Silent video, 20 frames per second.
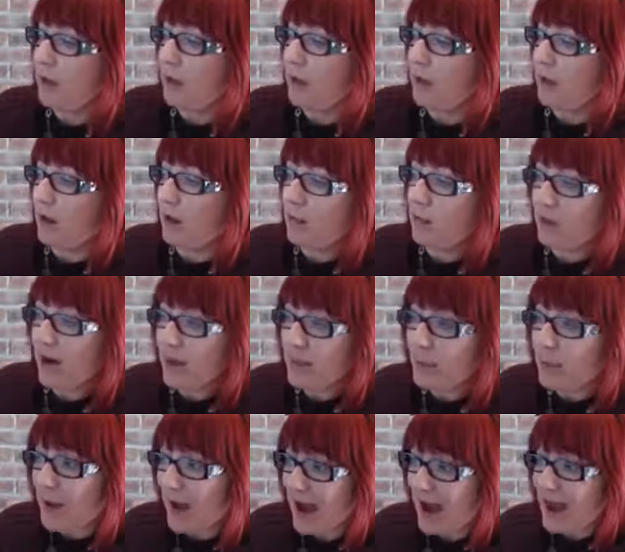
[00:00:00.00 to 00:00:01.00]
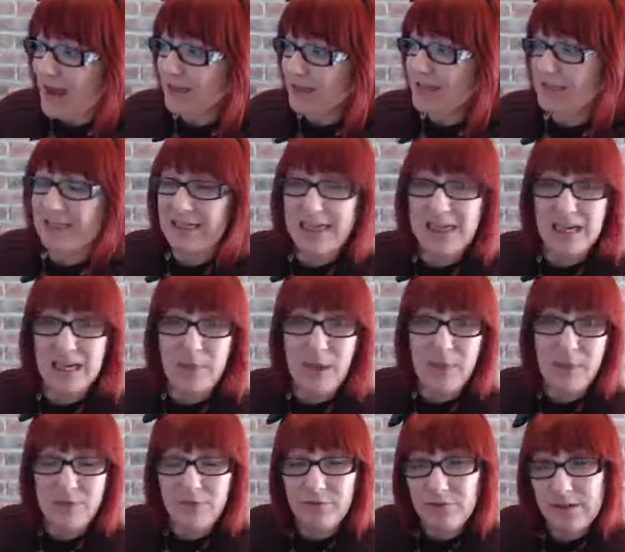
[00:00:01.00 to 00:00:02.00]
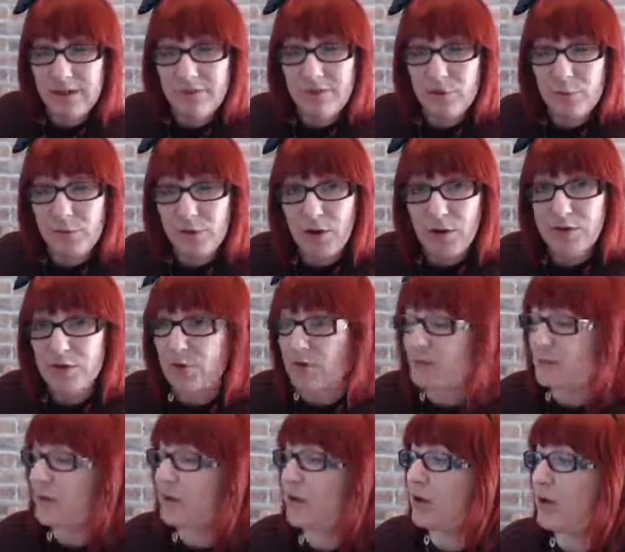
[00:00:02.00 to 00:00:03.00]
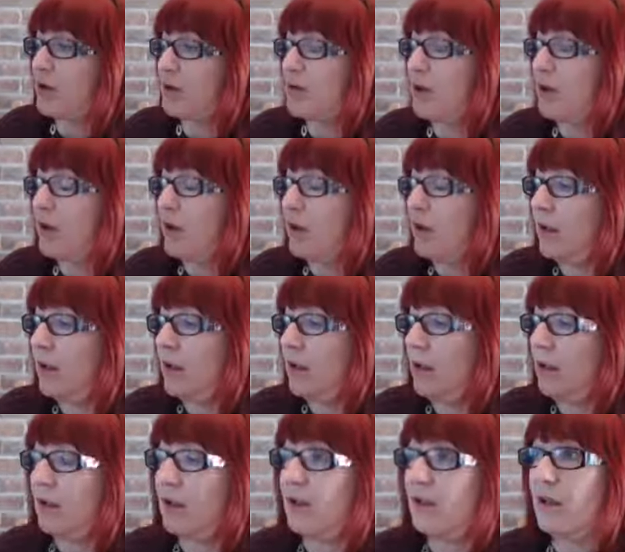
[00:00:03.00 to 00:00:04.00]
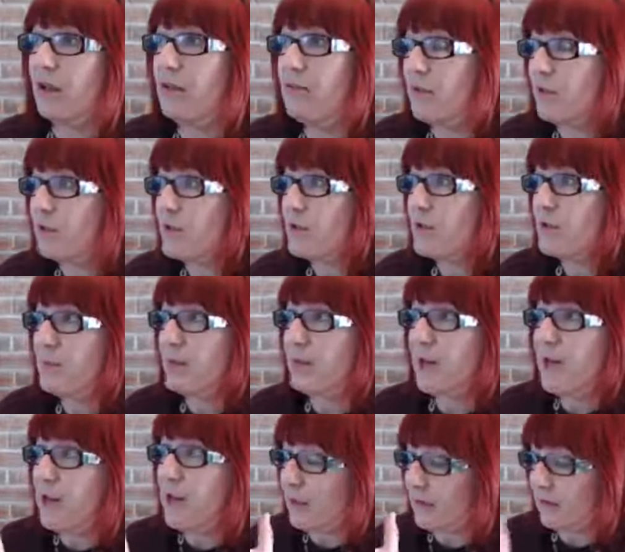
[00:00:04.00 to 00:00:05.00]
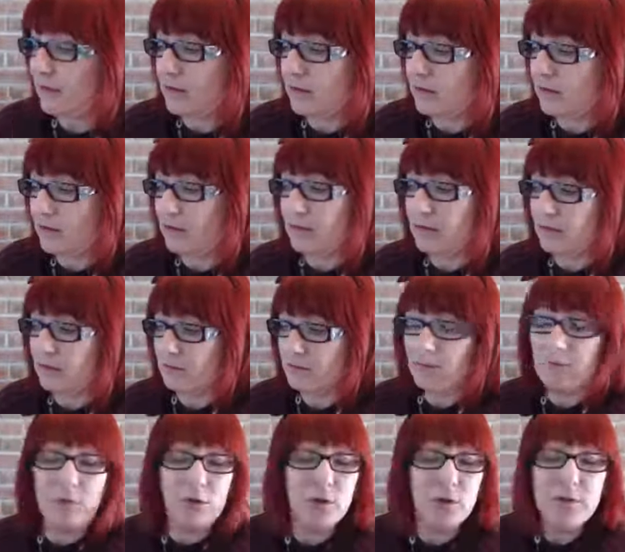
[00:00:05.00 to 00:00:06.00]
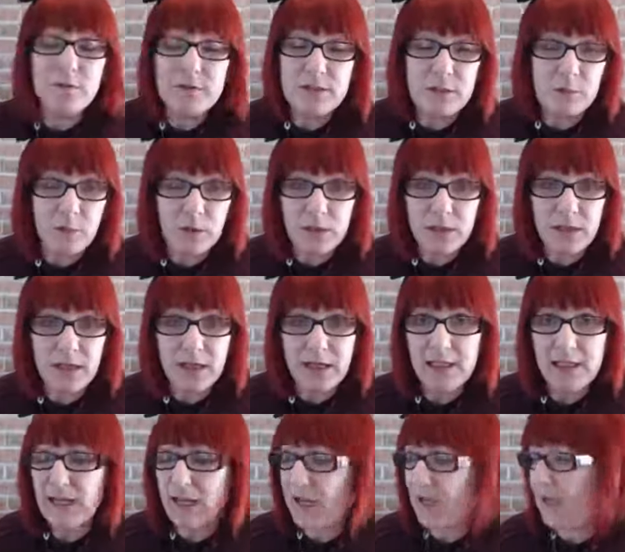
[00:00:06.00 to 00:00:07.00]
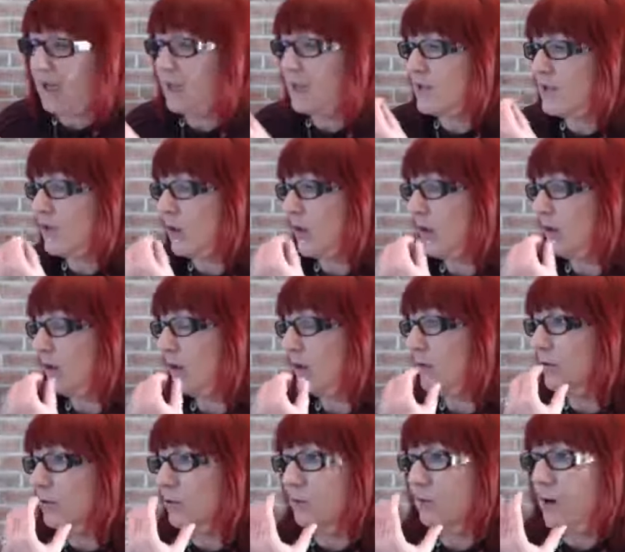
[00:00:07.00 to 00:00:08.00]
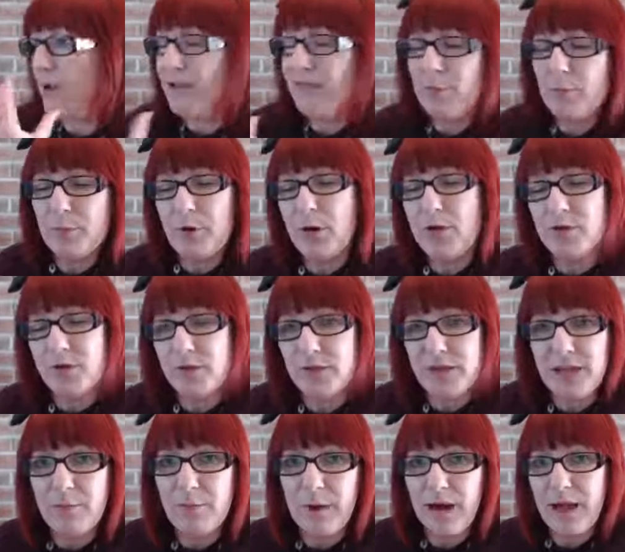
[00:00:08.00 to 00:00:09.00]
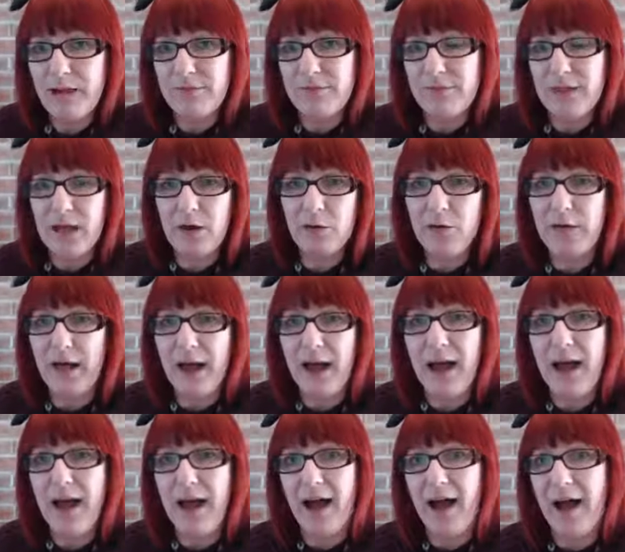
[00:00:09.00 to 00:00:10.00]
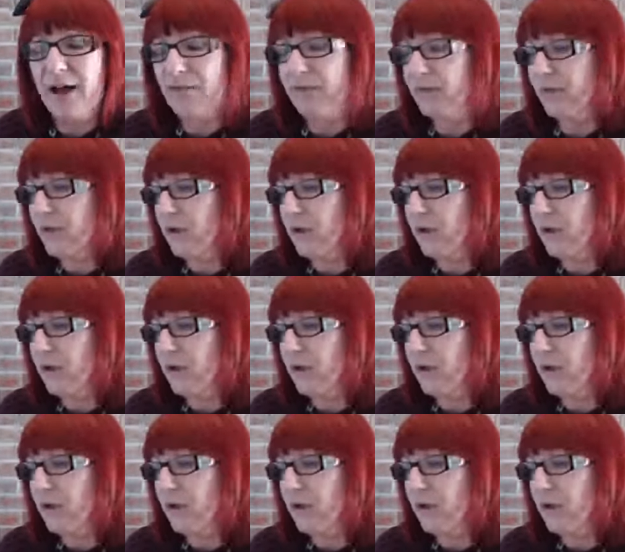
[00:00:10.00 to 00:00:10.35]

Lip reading: write the partner's name and the favorite products, because if a customer, you know, loves the 199s or whatever product they buy for their other half,